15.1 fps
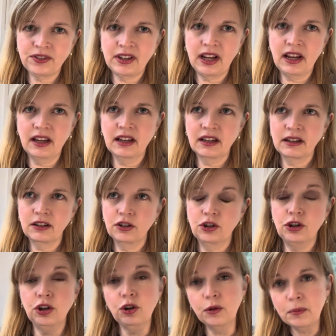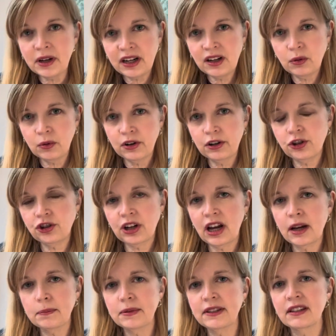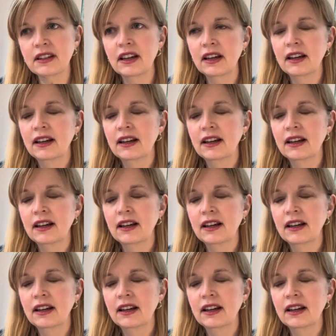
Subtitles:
take too many workshops.